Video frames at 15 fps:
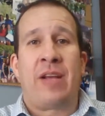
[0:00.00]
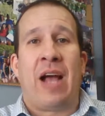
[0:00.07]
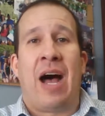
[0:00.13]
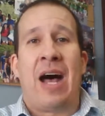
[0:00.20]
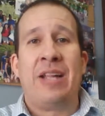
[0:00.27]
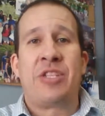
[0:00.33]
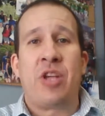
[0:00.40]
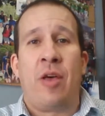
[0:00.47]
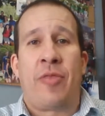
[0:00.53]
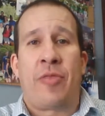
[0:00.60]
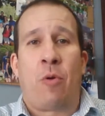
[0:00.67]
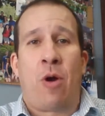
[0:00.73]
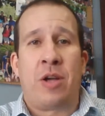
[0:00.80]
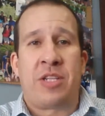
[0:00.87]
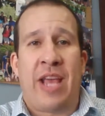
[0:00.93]
God's
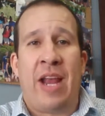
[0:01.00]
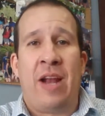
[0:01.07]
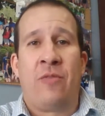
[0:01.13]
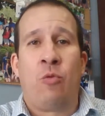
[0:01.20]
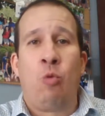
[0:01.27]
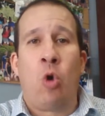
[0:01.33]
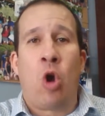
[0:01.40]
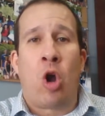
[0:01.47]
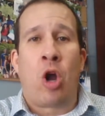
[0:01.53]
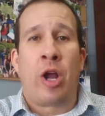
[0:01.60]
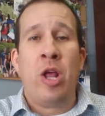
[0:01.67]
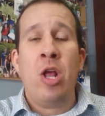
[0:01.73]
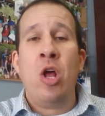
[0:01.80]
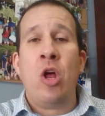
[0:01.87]
authoritative word